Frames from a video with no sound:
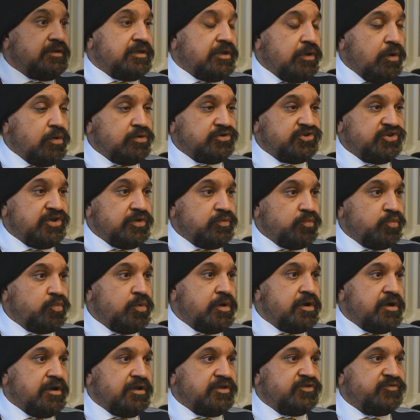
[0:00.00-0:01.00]
Coaching
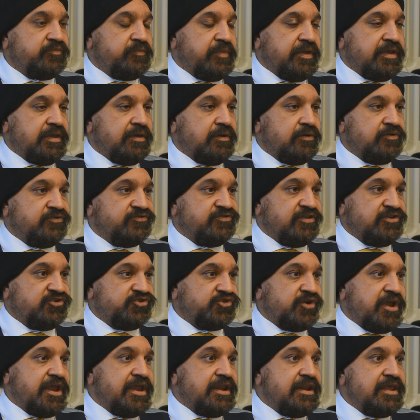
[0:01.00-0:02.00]
works because the
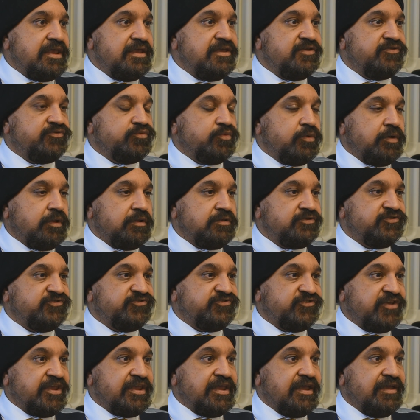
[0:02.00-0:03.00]
trainees will
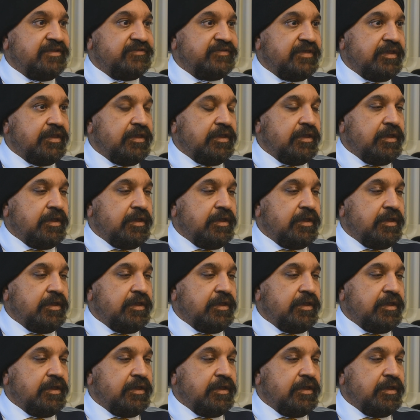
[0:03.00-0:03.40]
see it